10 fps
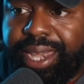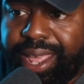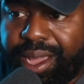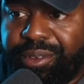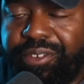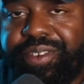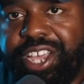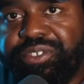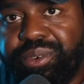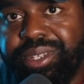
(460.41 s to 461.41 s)
Now we
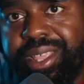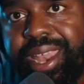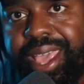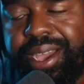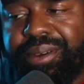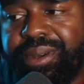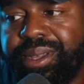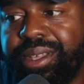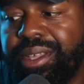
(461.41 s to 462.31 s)
fast forward to now,